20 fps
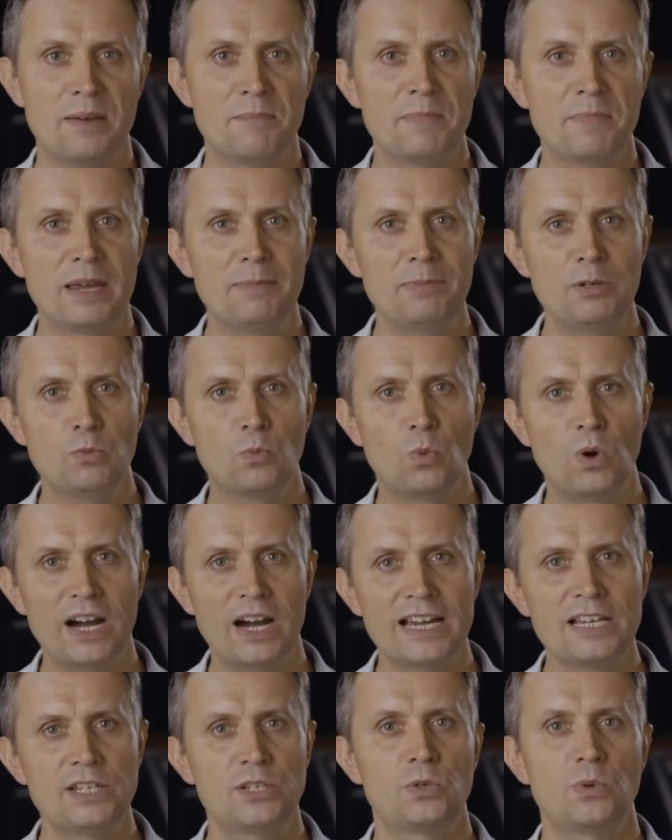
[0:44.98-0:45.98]
may be
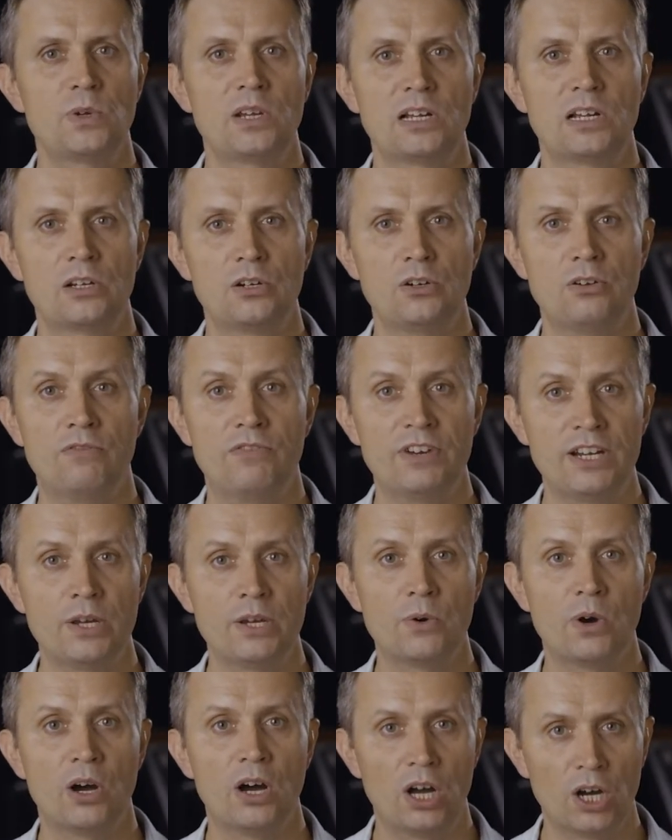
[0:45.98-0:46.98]
wise to include
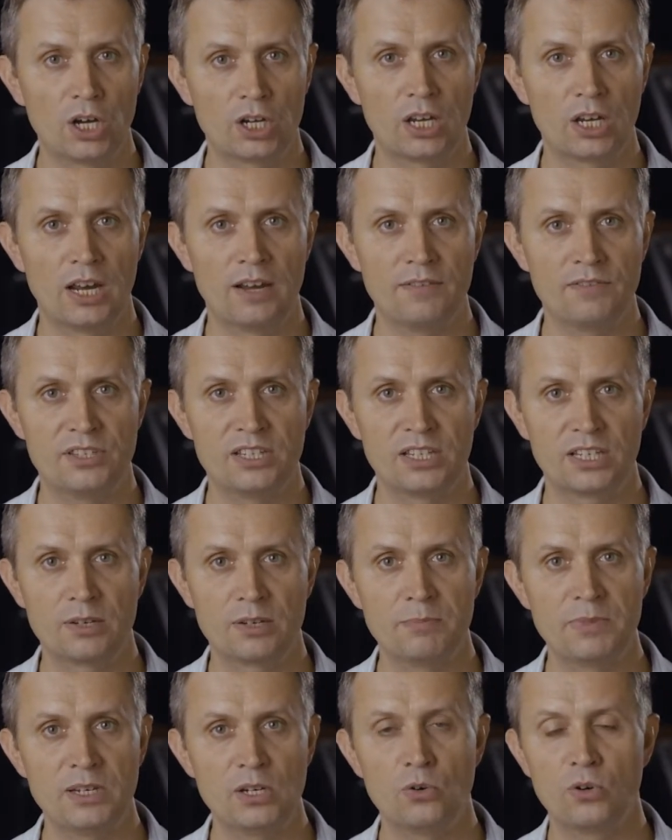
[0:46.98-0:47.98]
video archives that
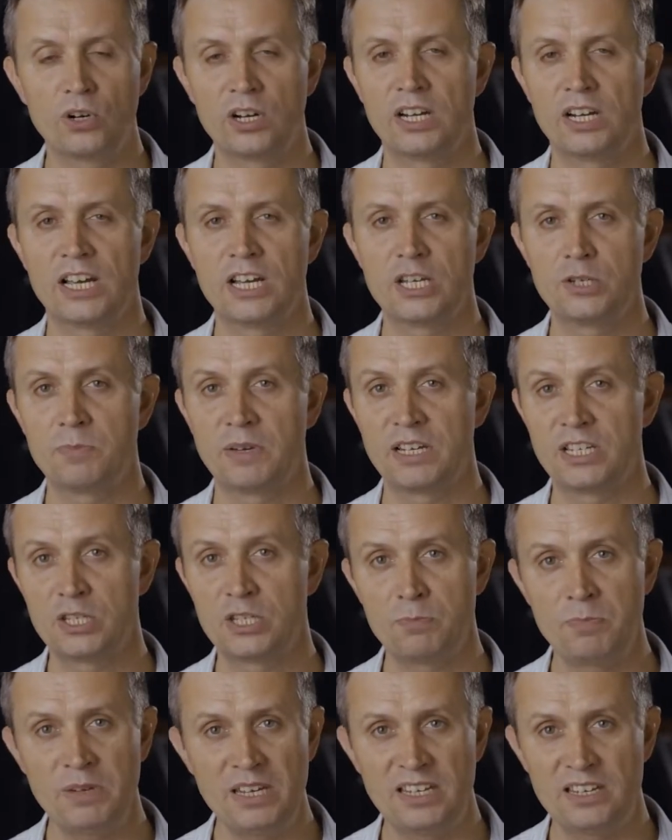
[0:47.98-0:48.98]
can be organized by
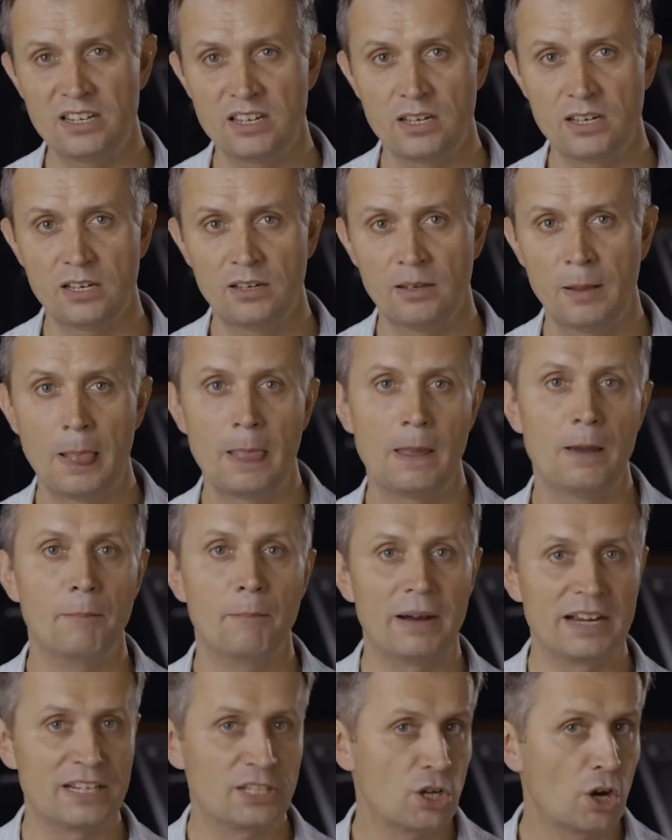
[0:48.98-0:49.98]
speaker,
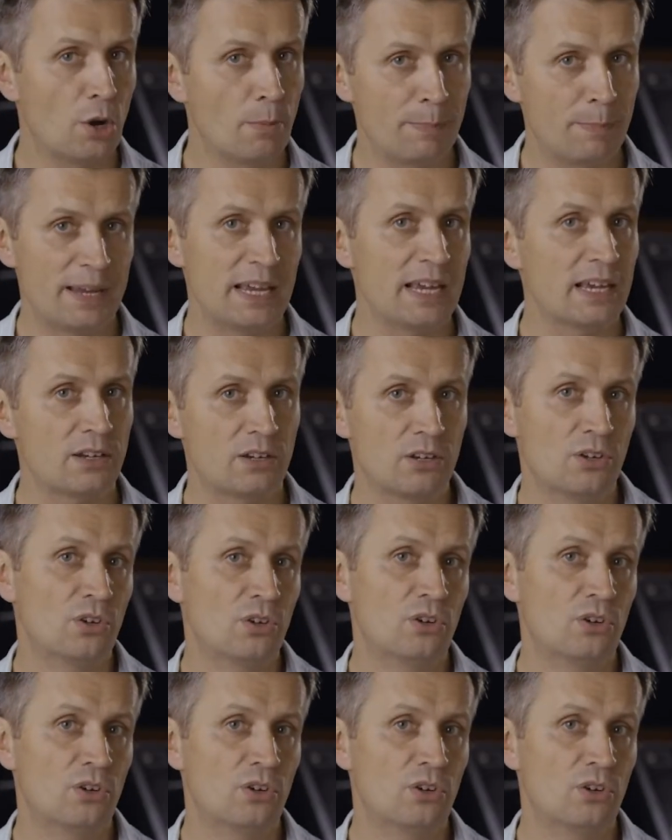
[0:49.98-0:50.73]
by topic,